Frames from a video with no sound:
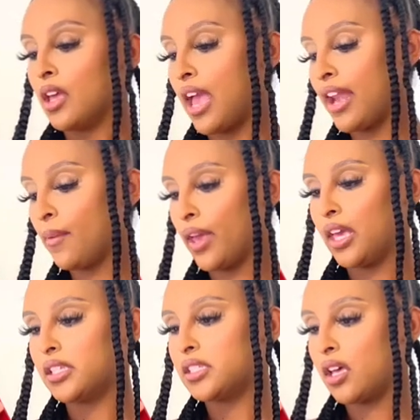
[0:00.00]

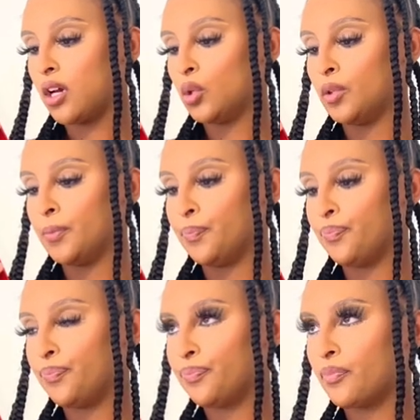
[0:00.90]
Anyways, um,
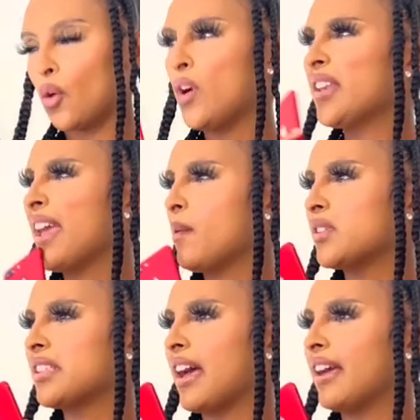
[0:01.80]
what night was
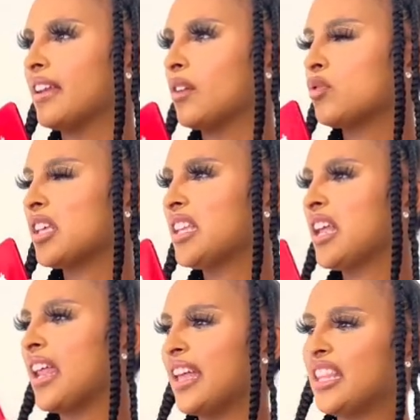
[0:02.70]
that? Was it the night
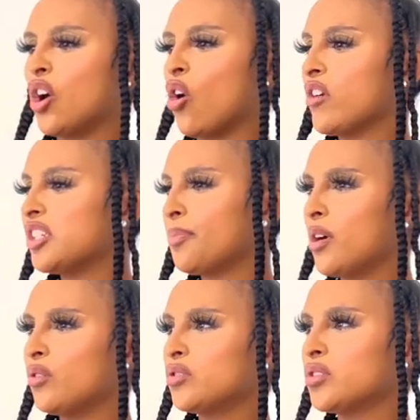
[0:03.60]
I had the orange
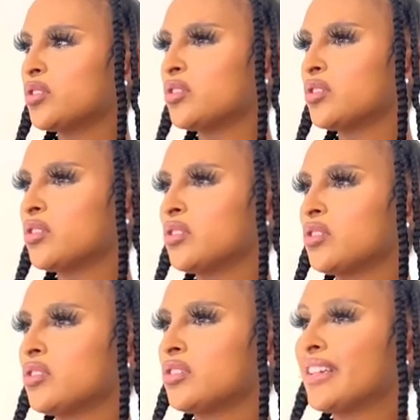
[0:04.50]
pouch?
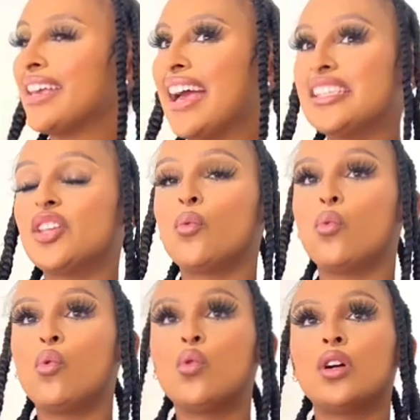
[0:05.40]
Yes, it
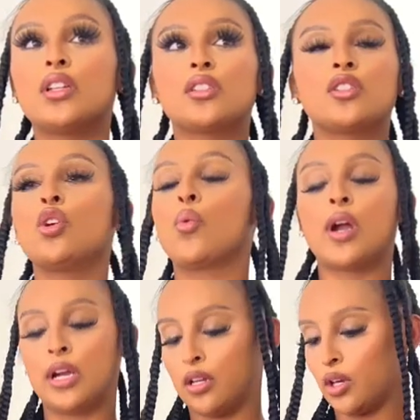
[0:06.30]
was. No, I
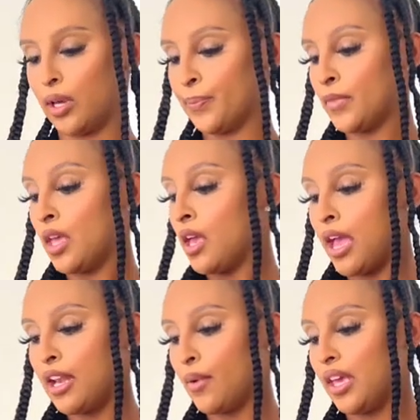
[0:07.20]
don't think.
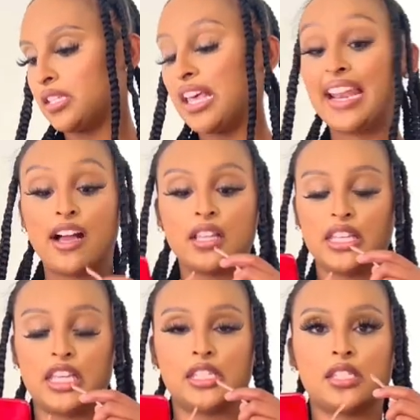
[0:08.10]
Anyways, and I got
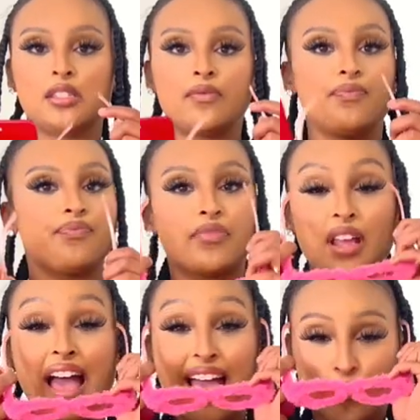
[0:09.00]
these.
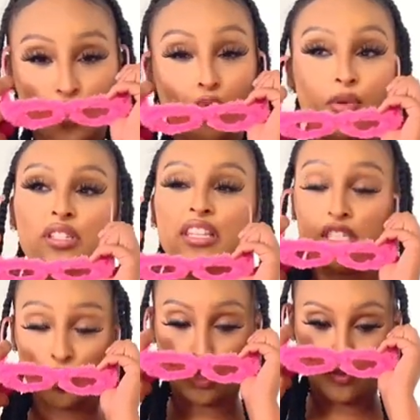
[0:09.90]
I have two pairs of these
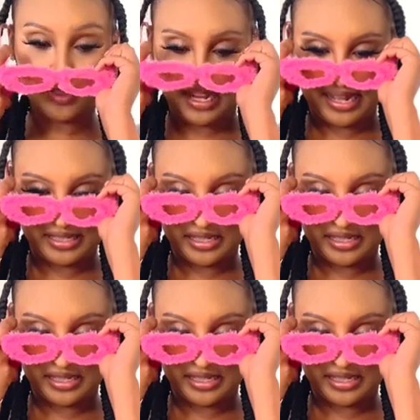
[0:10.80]
dope shades.